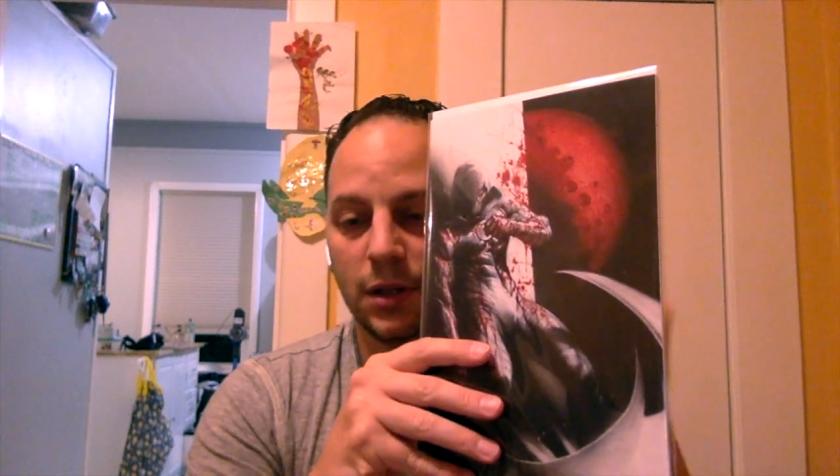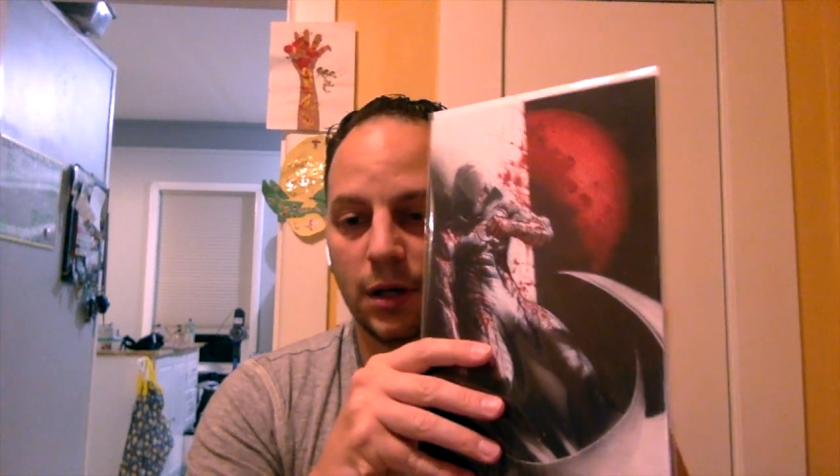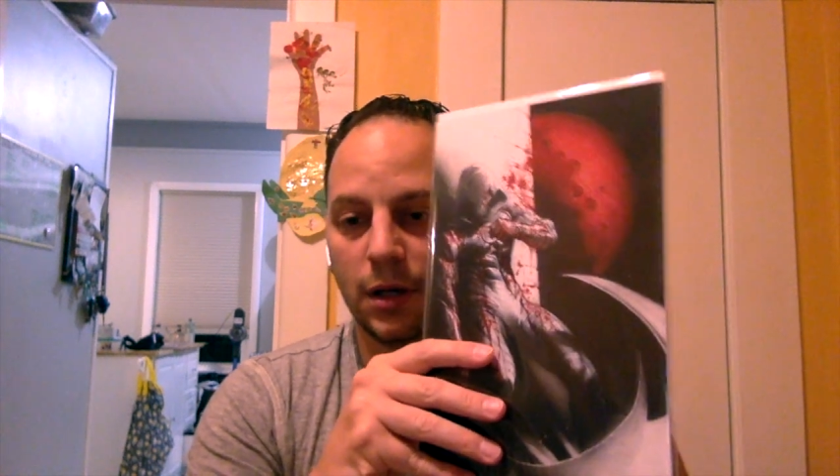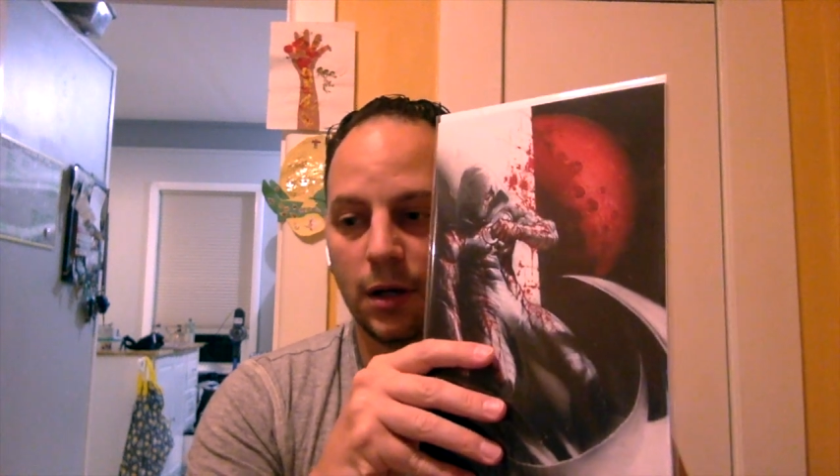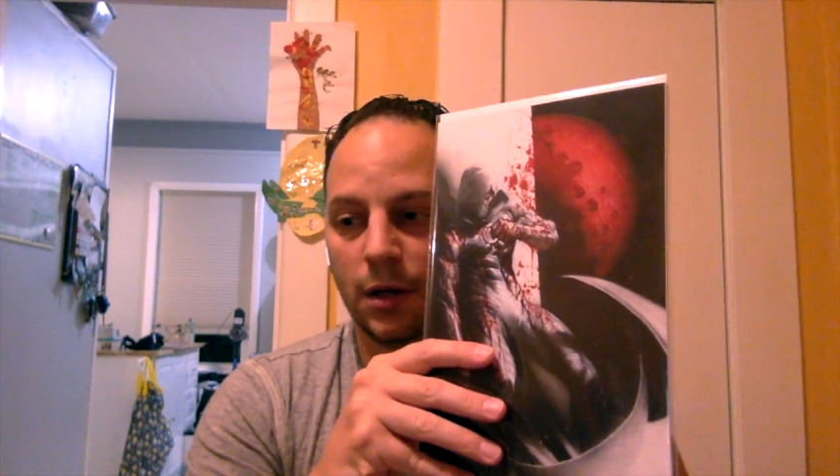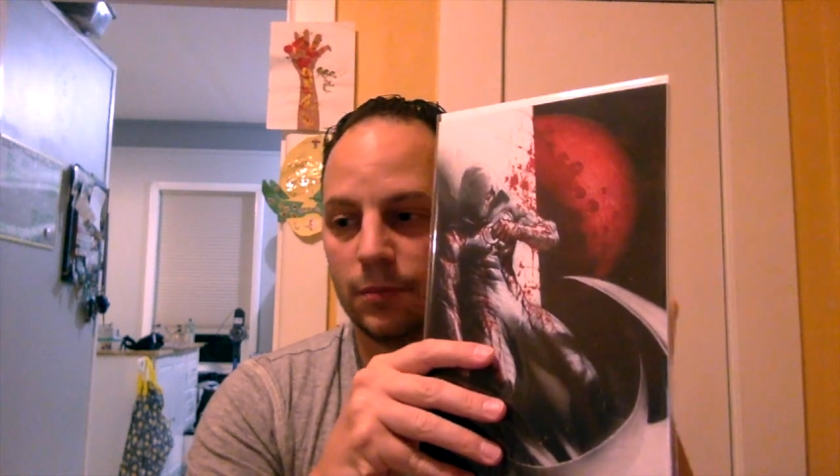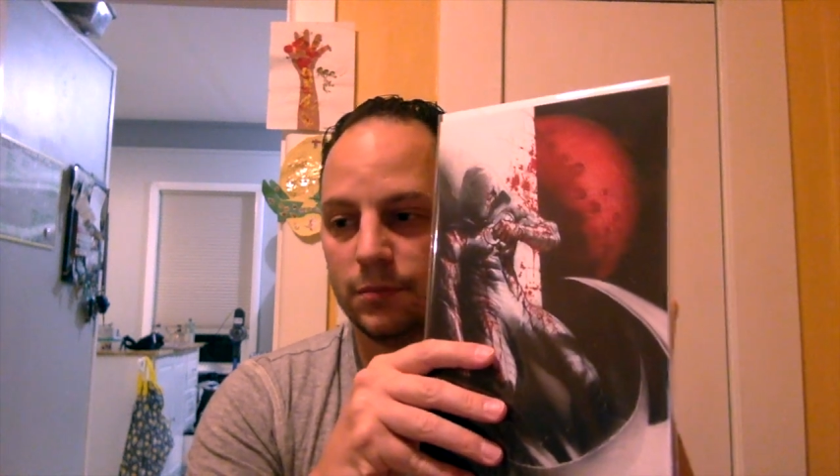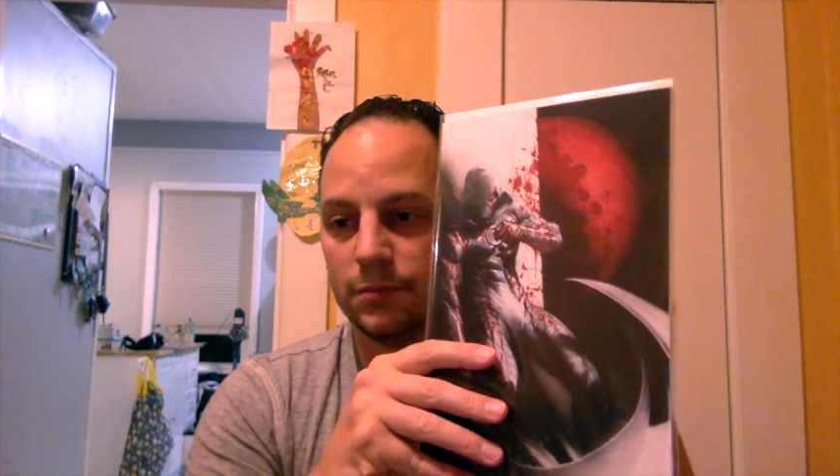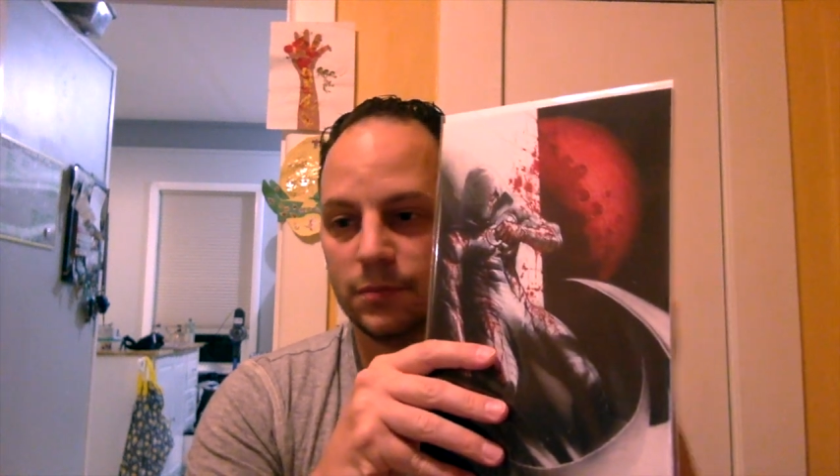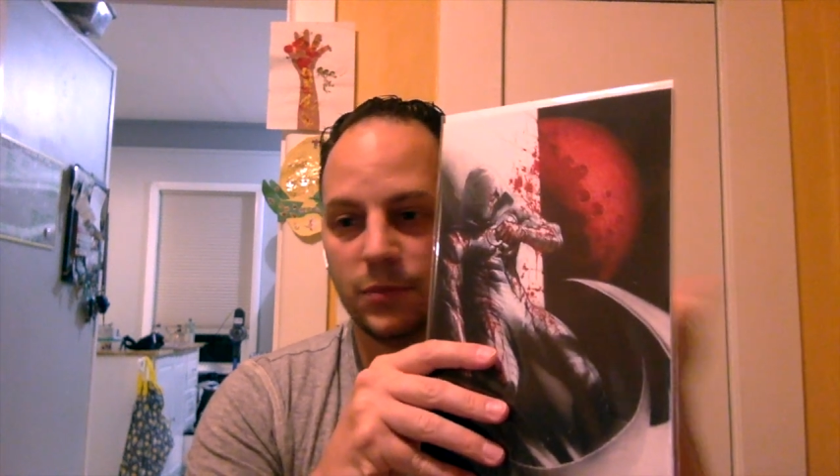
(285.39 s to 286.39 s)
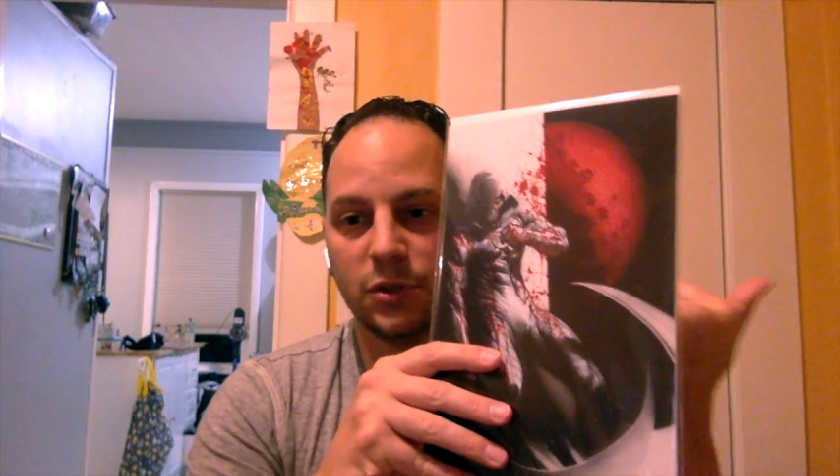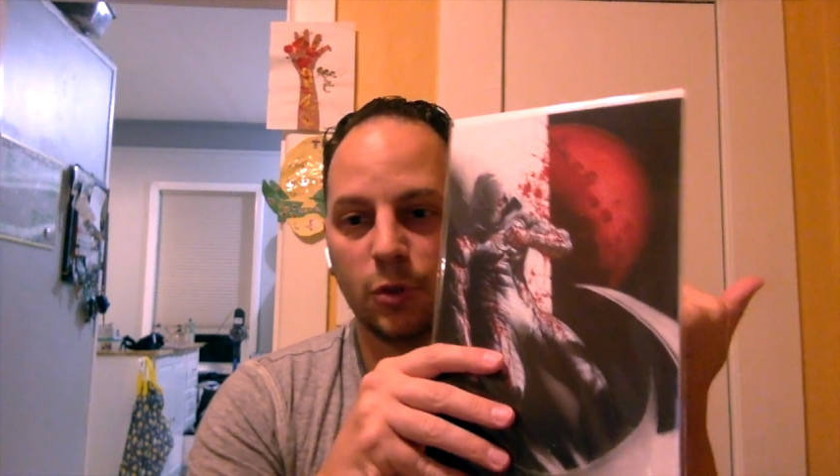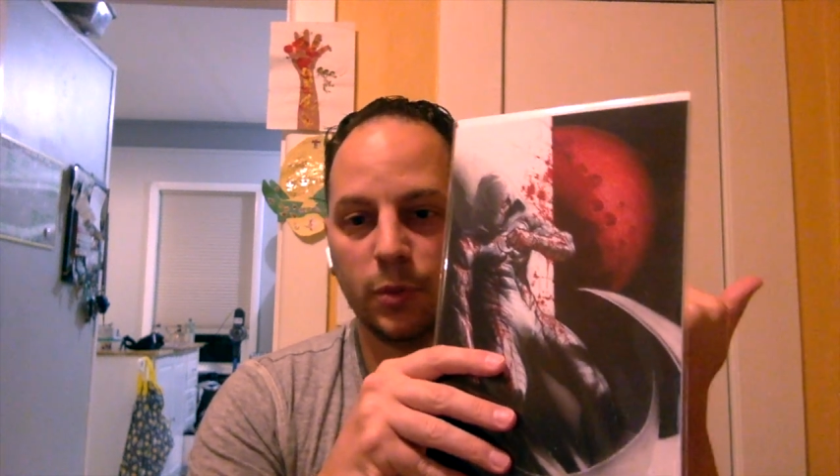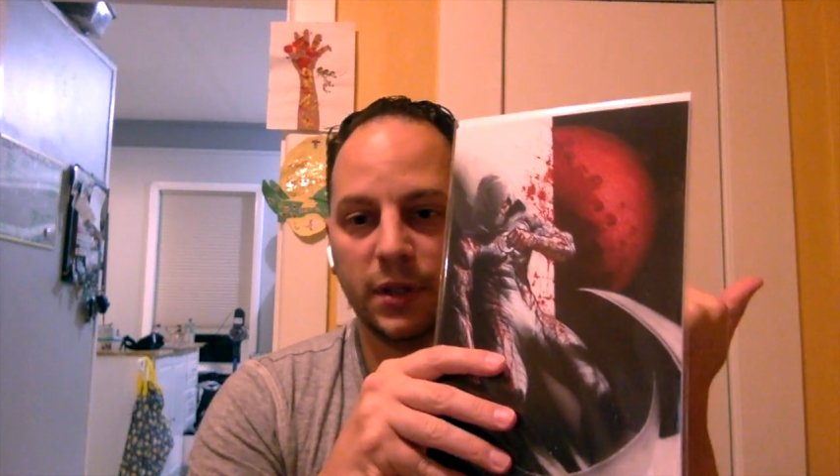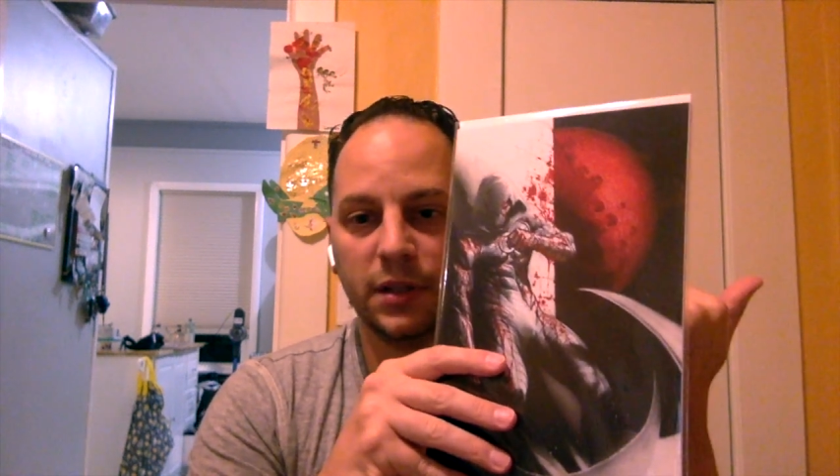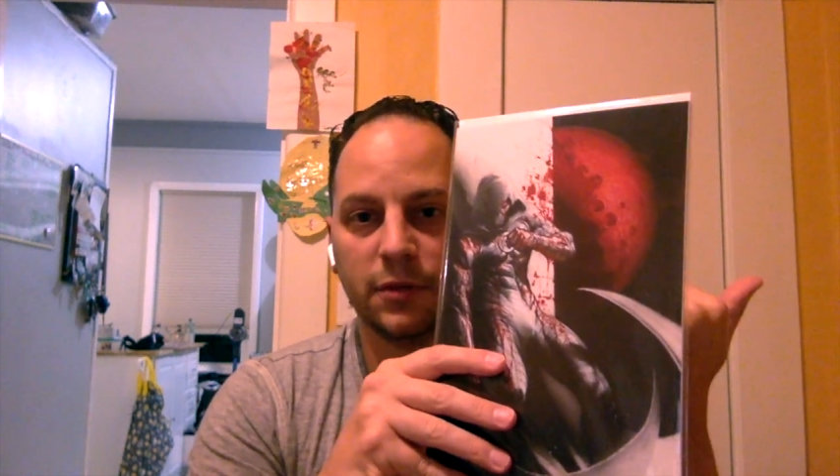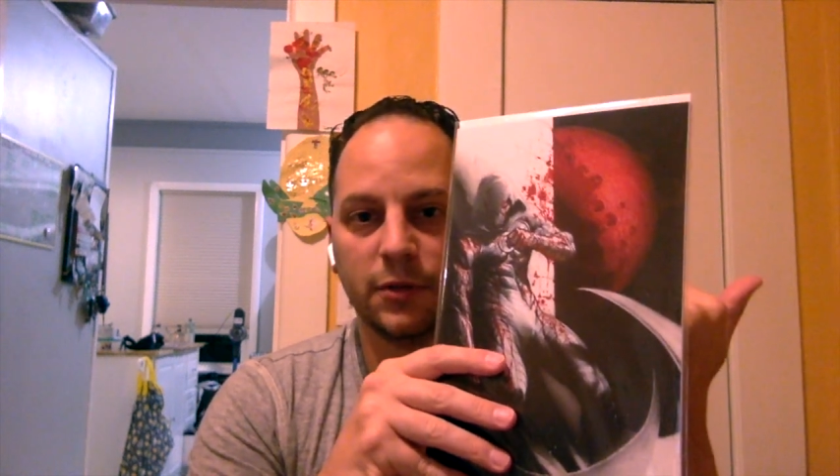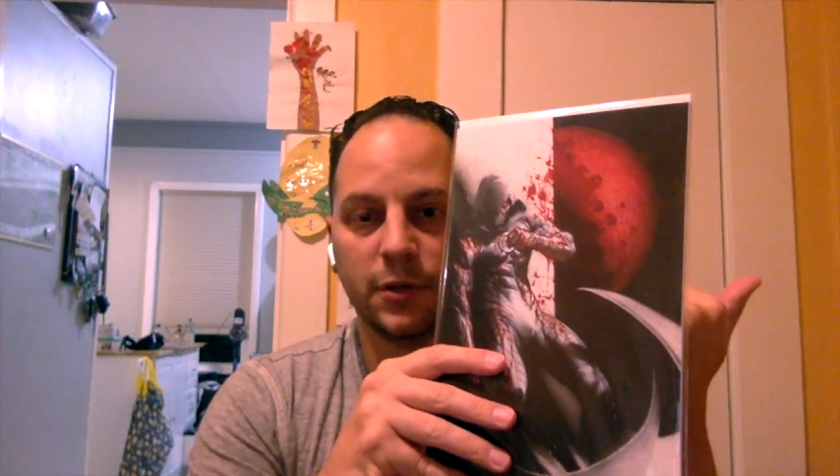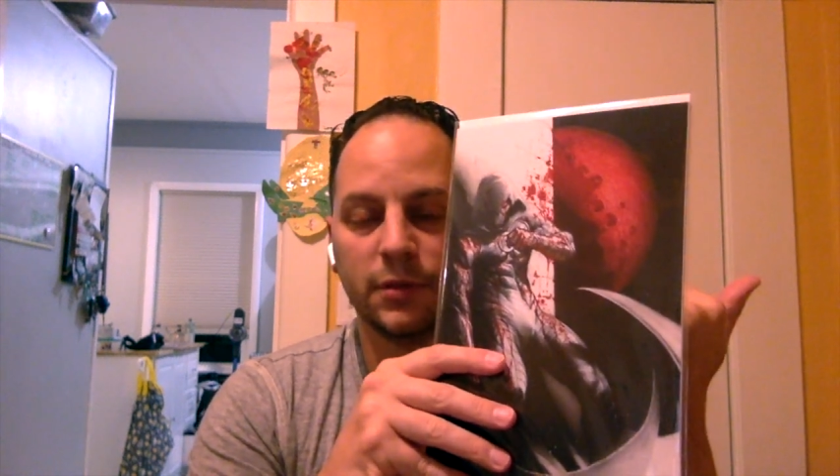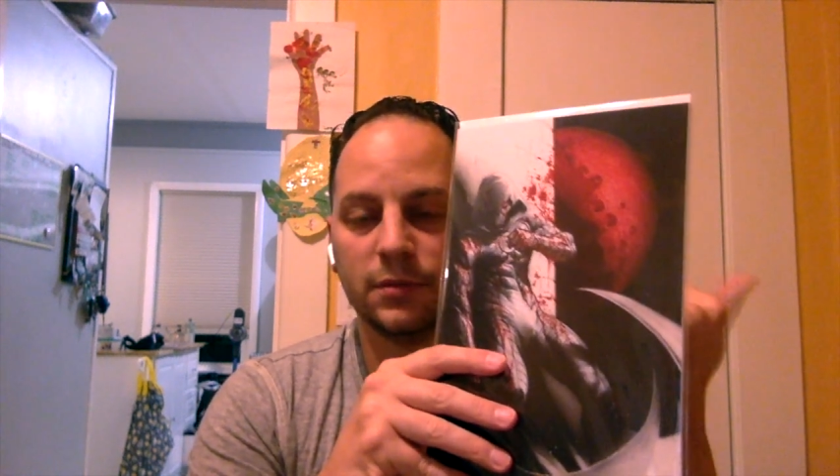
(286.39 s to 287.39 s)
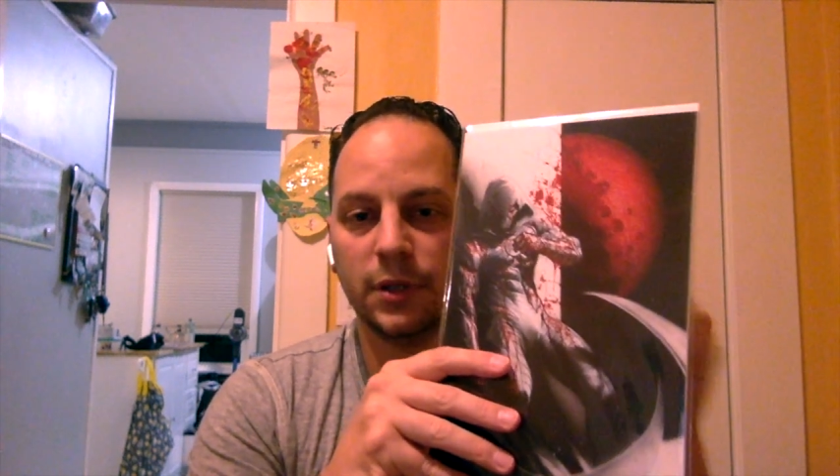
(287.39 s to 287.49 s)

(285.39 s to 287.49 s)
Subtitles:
so many different,